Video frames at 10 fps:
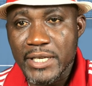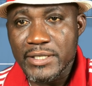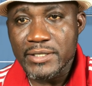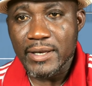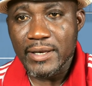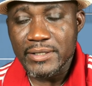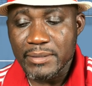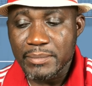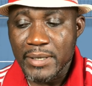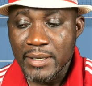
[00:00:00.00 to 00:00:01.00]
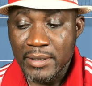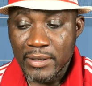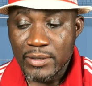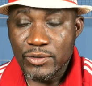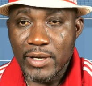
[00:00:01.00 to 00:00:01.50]
tennis scholarship,
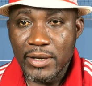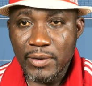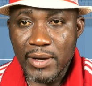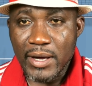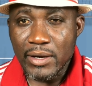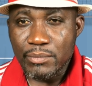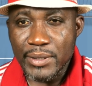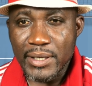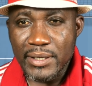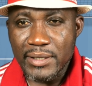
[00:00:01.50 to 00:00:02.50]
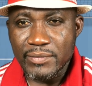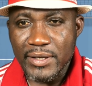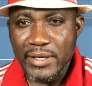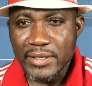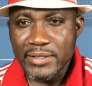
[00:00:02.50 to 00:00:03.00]
so I know how competitive
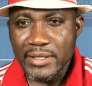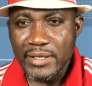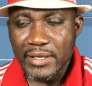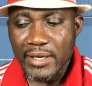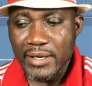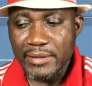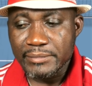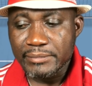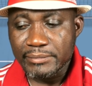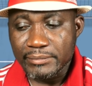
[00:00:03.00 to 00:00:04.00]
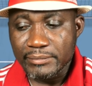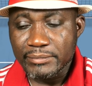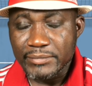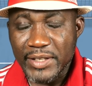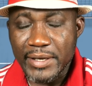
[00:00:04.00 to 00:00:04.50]
it is, and
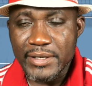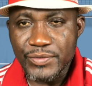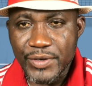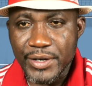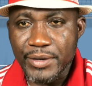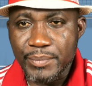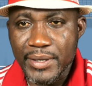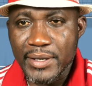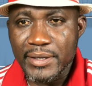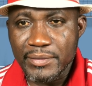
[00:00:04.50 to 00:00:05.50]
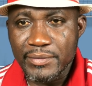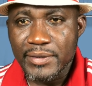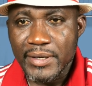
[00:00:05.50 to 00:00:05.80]
it is very competitive.